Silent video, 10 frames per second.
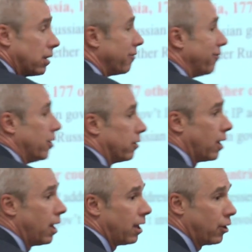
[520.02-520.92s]
in the field
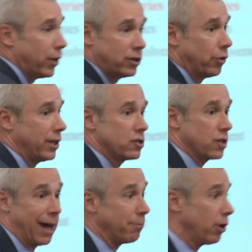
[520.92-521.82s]
quit doing
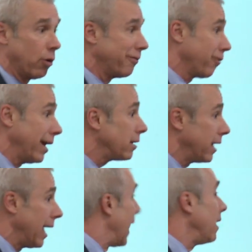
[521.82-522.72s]
cyber or
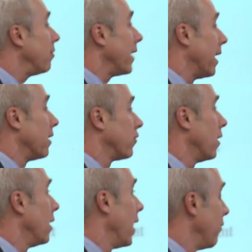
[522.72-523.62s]
frankly anything else
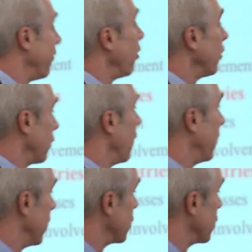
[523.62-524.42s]
and focused on the